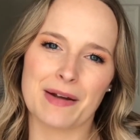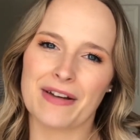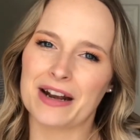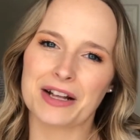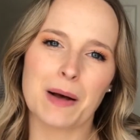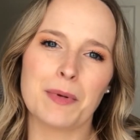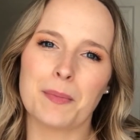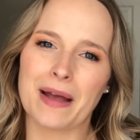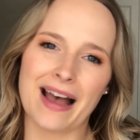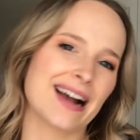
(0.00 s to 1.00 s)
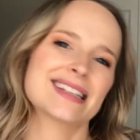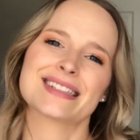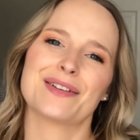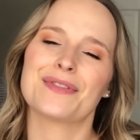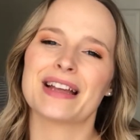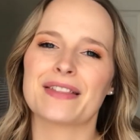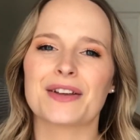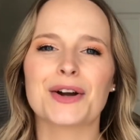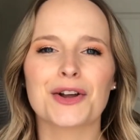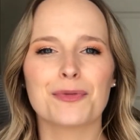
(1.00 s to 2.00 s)
I've had a couple packs of like
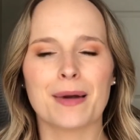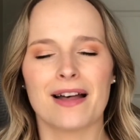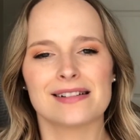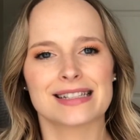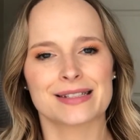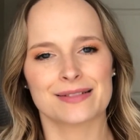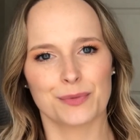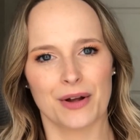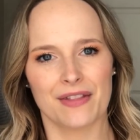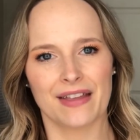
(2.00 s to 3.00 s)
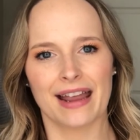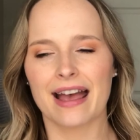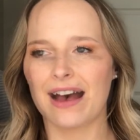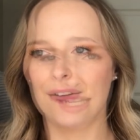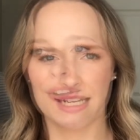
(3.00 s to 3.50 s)
the Earth Balanced one that they have.